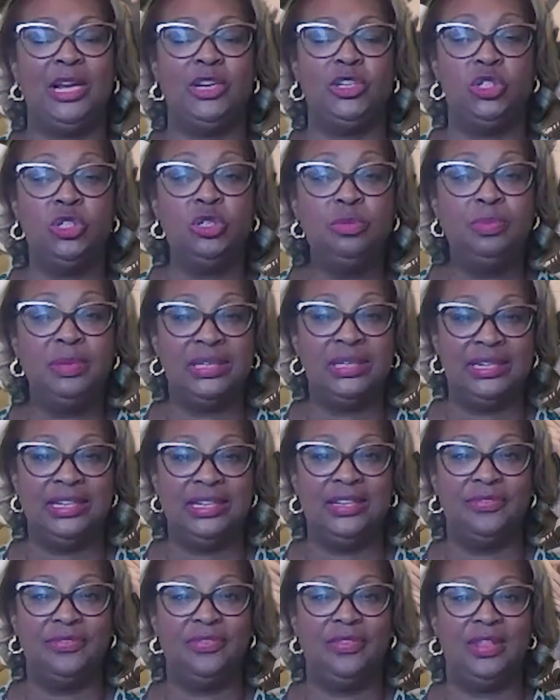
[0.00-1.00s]
do
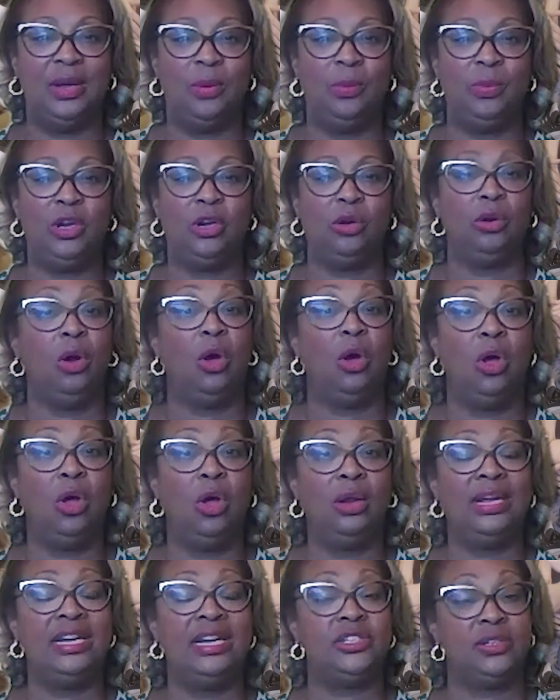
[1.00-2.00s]
believe that we are
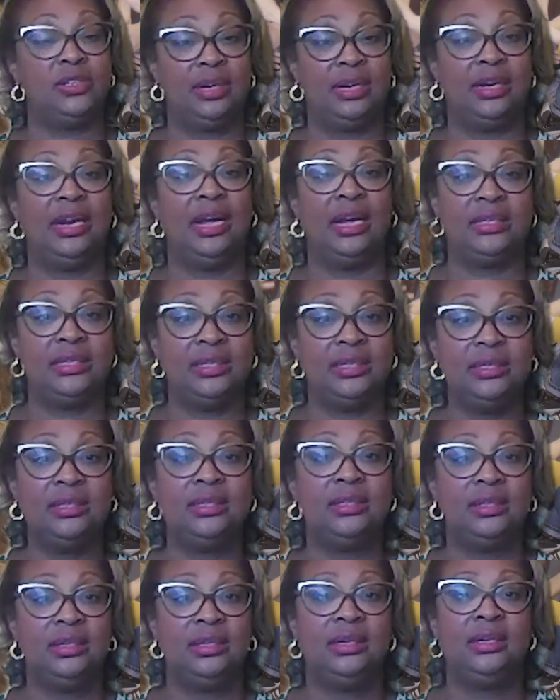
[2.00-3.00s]
all interconnected
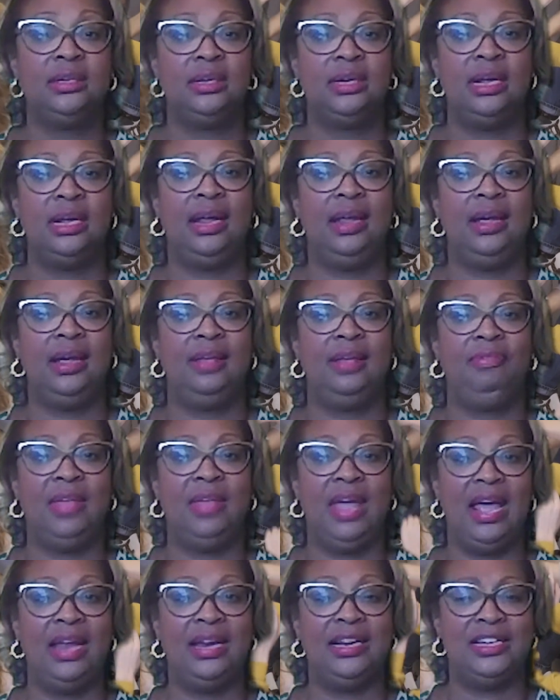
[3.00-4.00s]
and
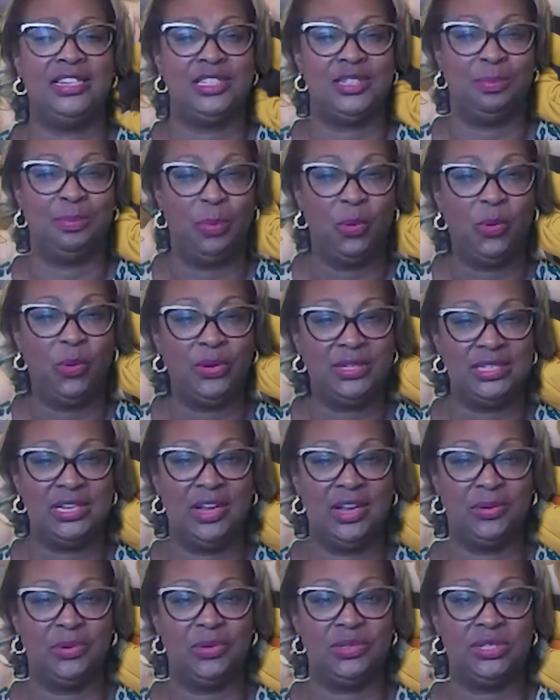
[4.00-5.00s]
that it is important to
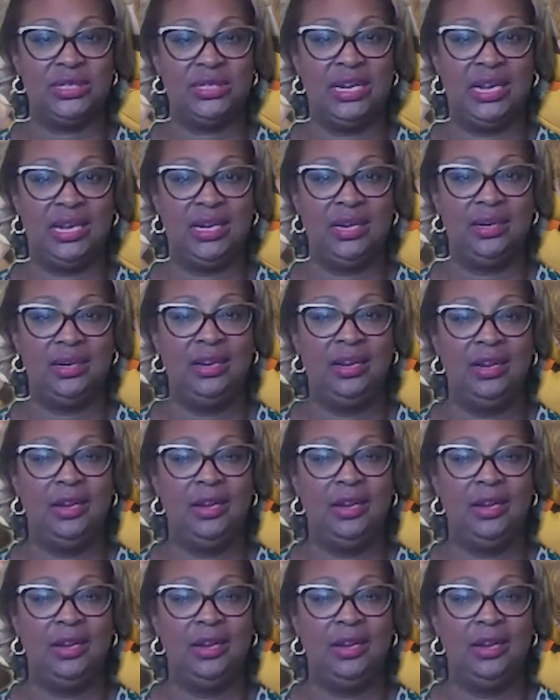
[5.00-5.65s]
understand